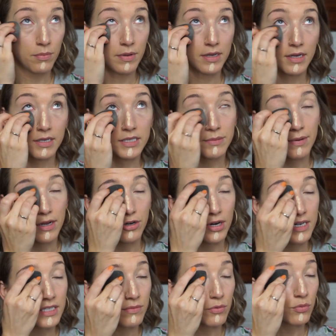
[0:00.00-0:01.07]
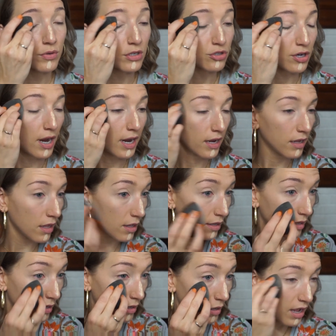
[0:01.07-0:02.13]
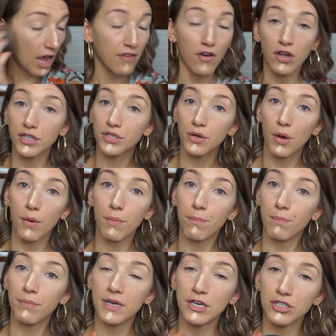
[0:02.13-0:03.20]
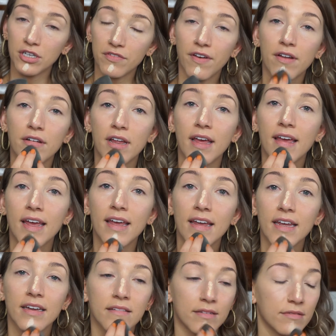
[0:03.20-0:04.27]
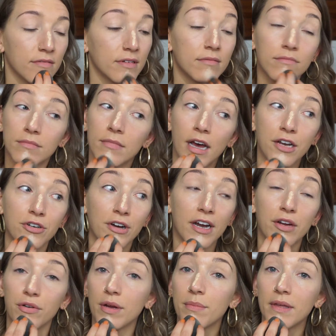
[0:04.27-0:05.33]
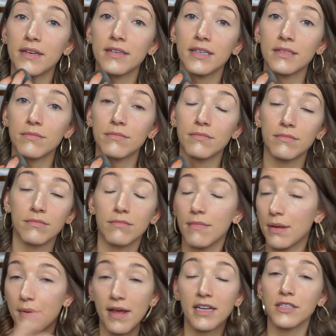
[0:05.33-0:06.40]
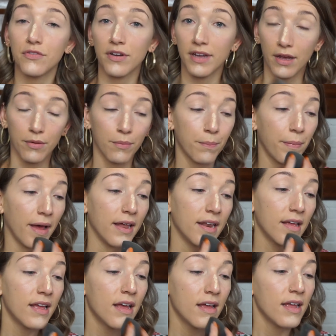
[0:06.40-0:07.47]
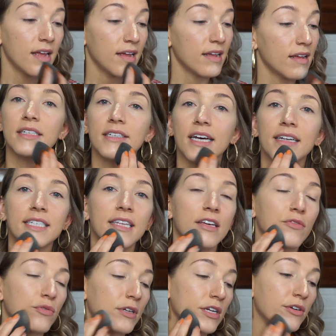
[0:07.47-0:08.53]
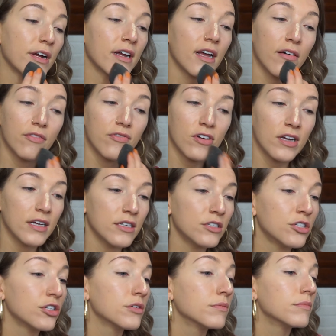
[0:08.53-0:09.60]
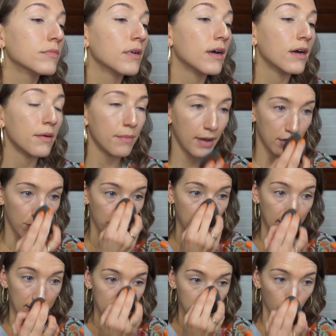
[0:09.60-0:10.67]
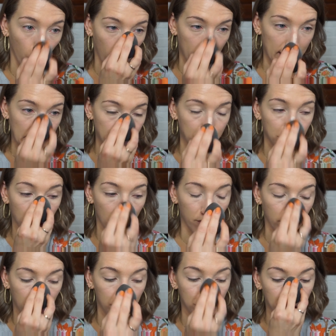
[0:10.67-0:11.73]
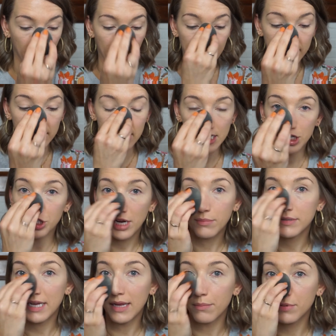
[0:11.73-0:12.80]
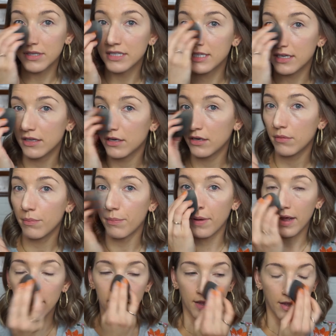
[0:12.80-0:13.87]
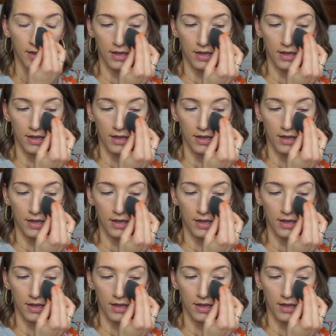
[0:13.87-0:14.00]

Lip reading: because my under eyes have been really dry. I've also potentially found a under eye cream that doesn't make my eyes freak out, but it does give really great coverage. I don't think it's quite as much coverage as the Shape Tape concealer, but